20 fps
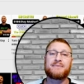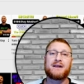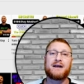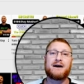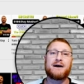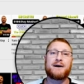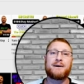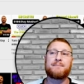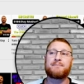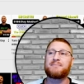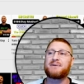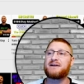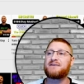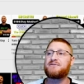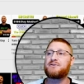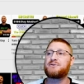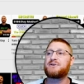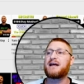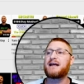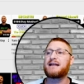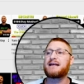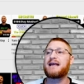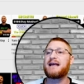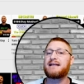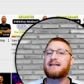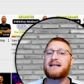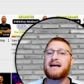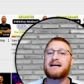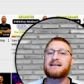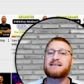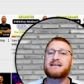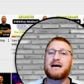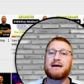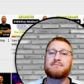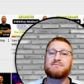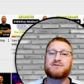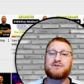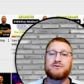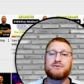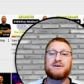But if you dedicate that
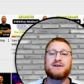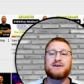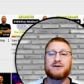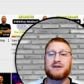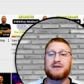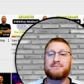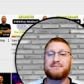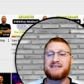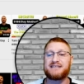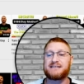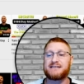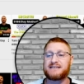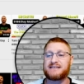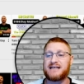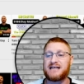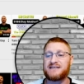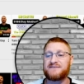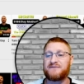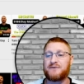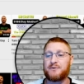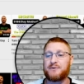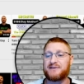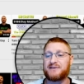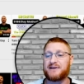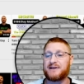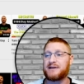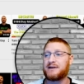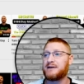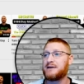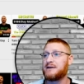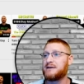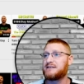time to it, you're going to be successful with it.